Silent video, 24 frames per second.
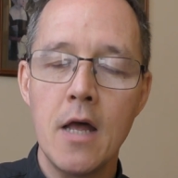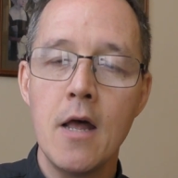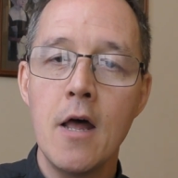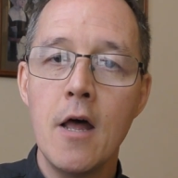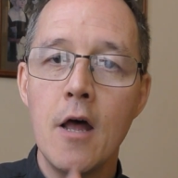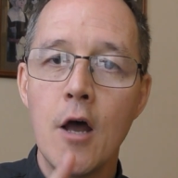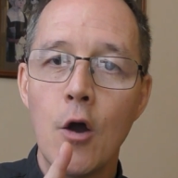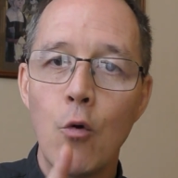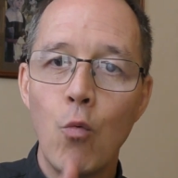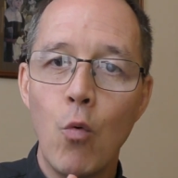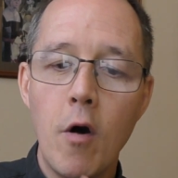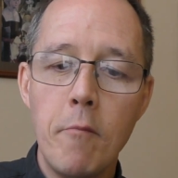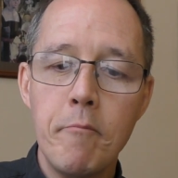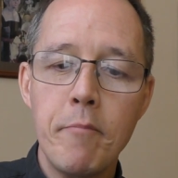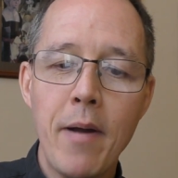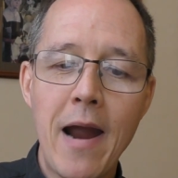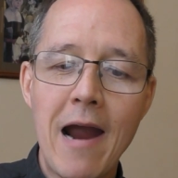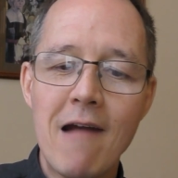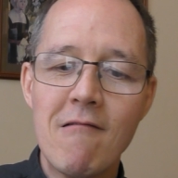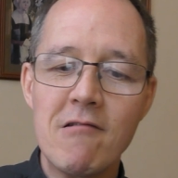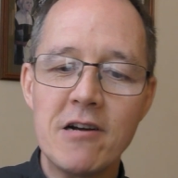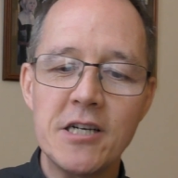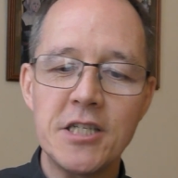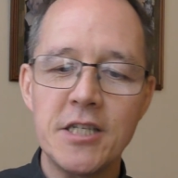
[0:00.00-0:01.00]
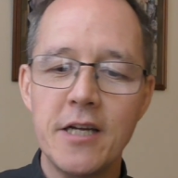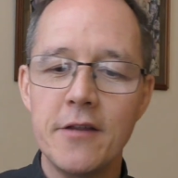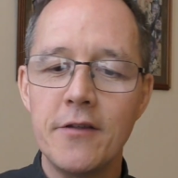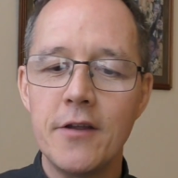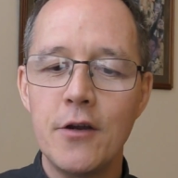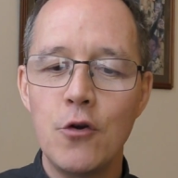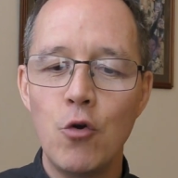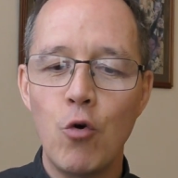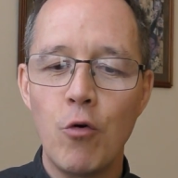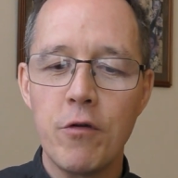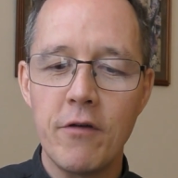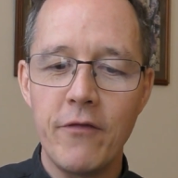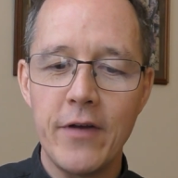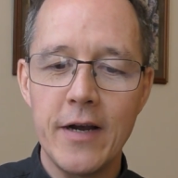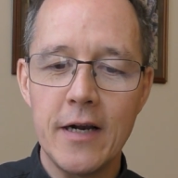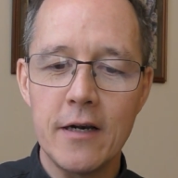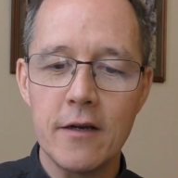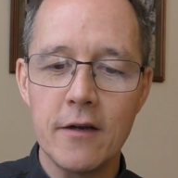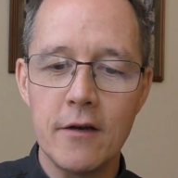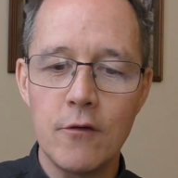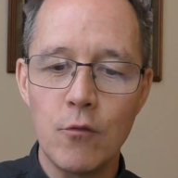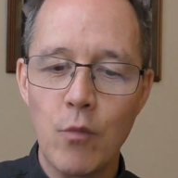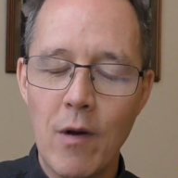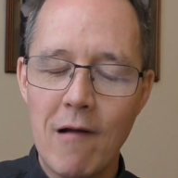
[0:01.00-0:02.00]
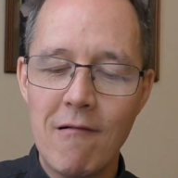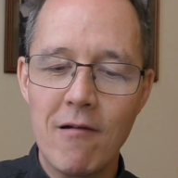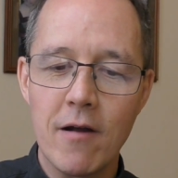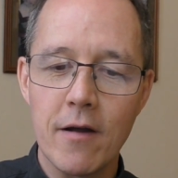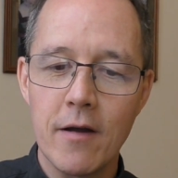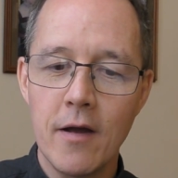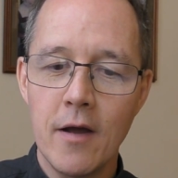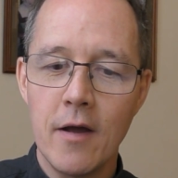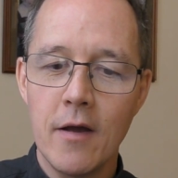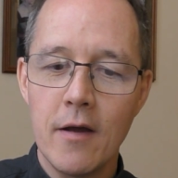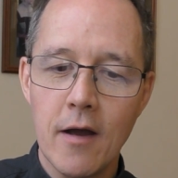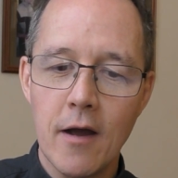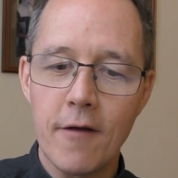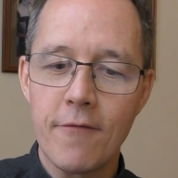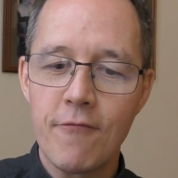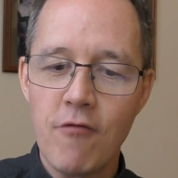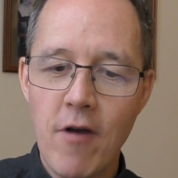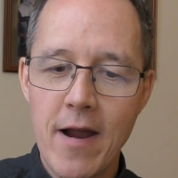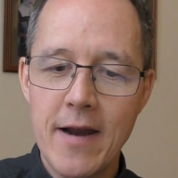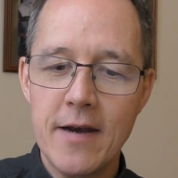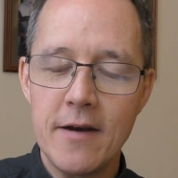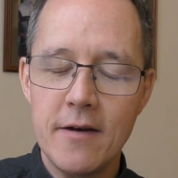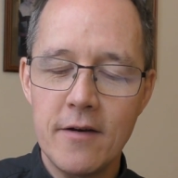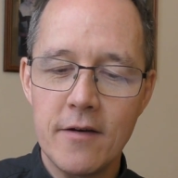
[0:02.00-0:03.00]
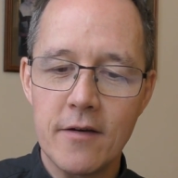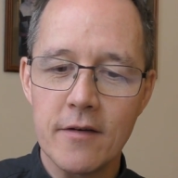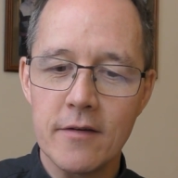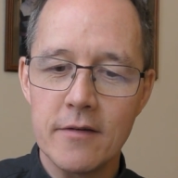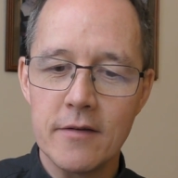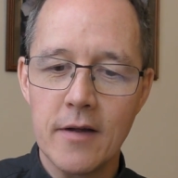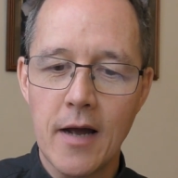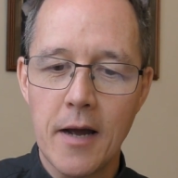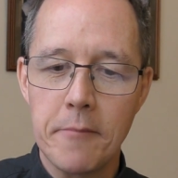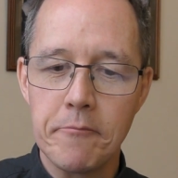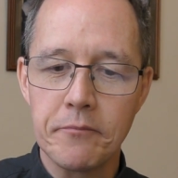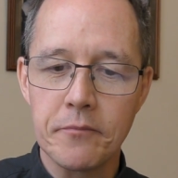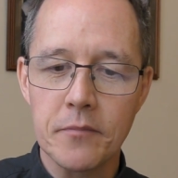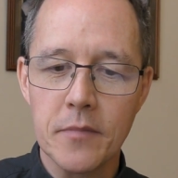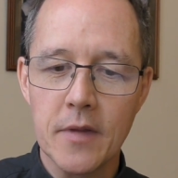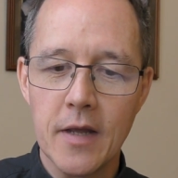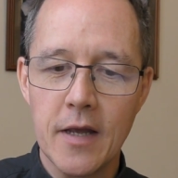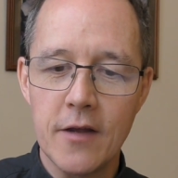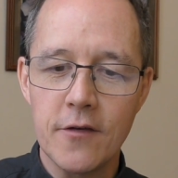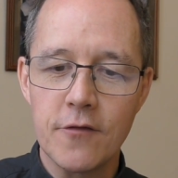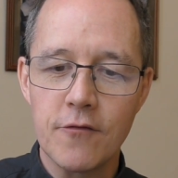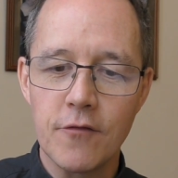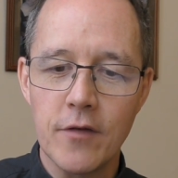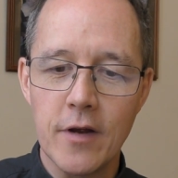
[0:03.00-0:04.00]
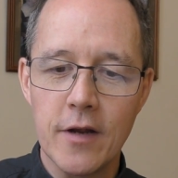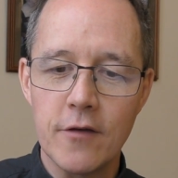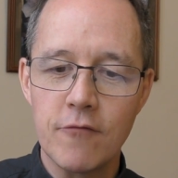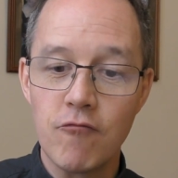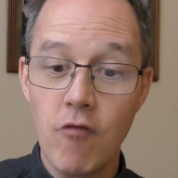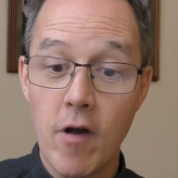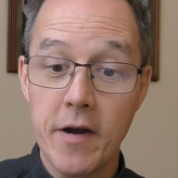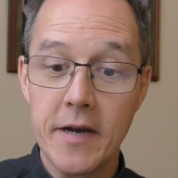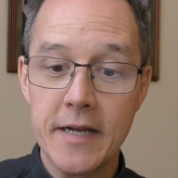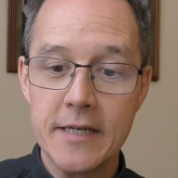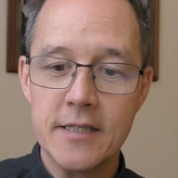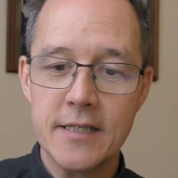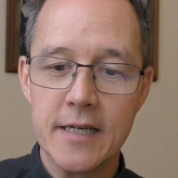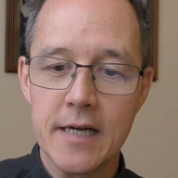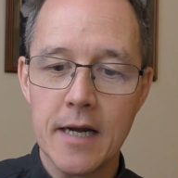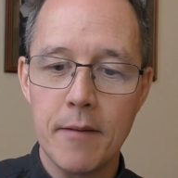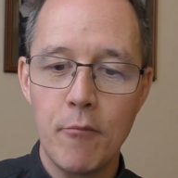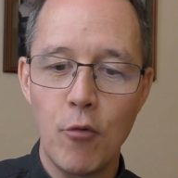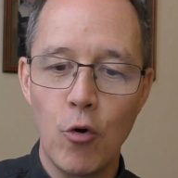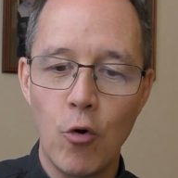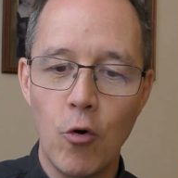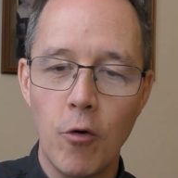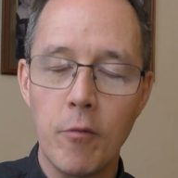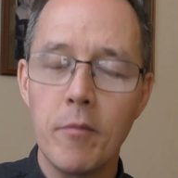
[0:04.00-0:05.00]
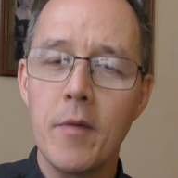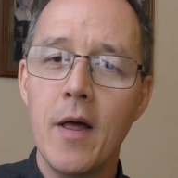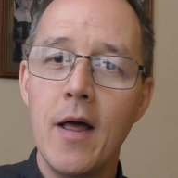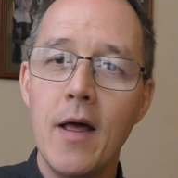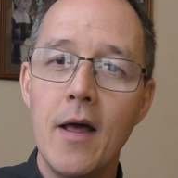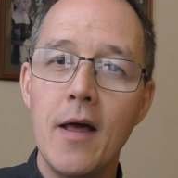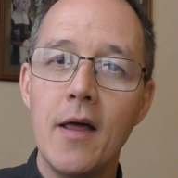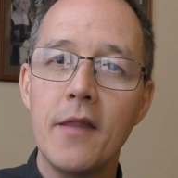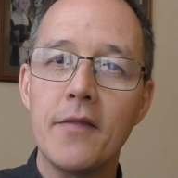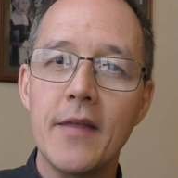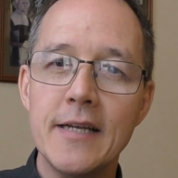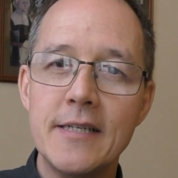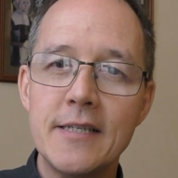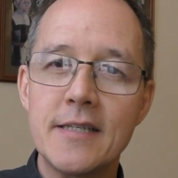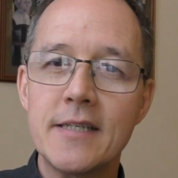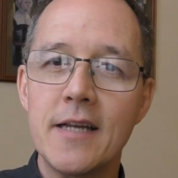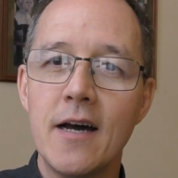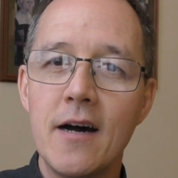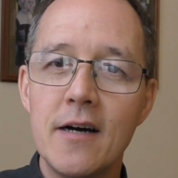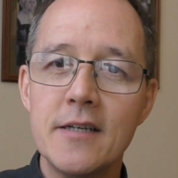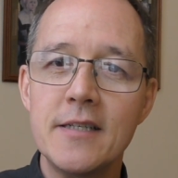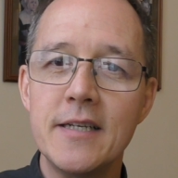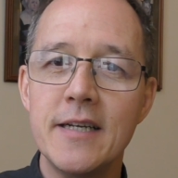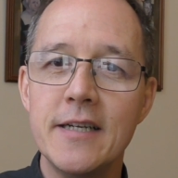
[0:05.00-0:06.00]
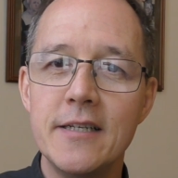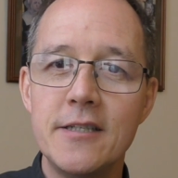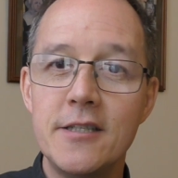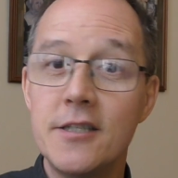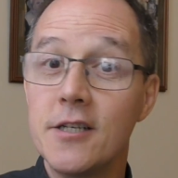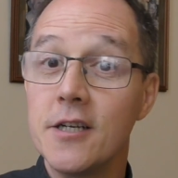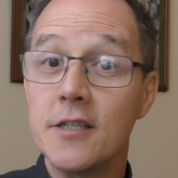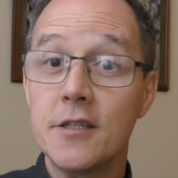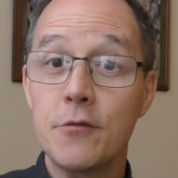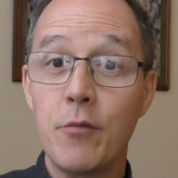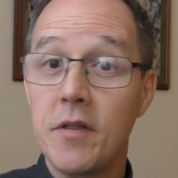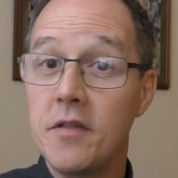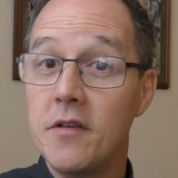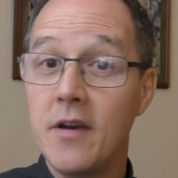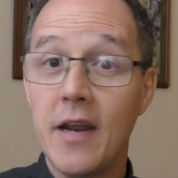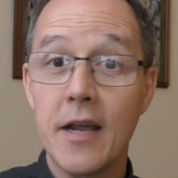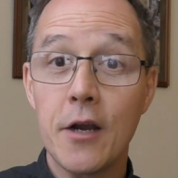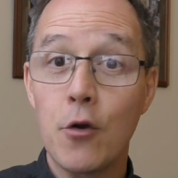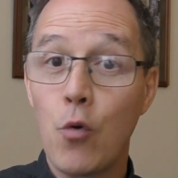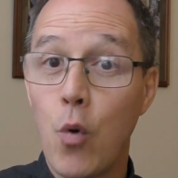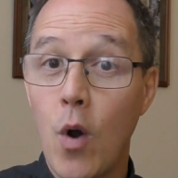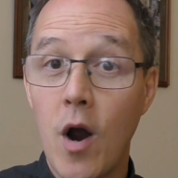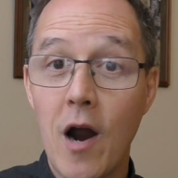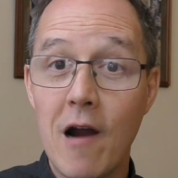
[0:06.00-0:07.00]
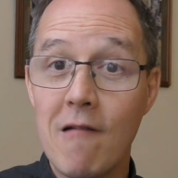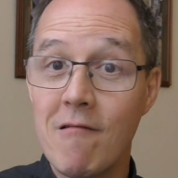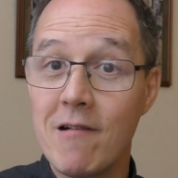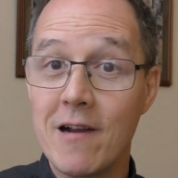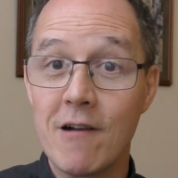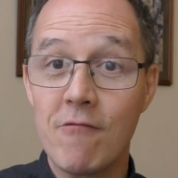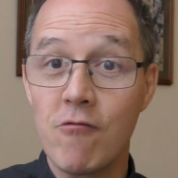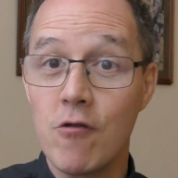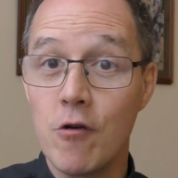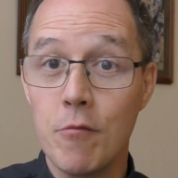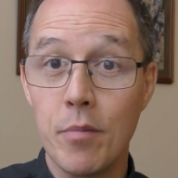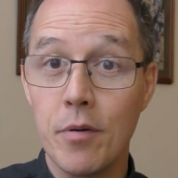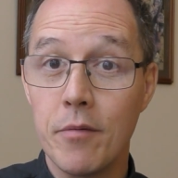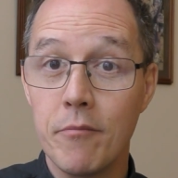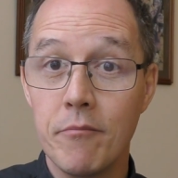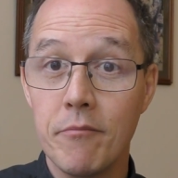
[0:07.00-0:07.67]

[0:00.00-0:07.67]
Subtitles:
One parish in the north of England where a friend is running Sycamore, they started just with an inquiry group.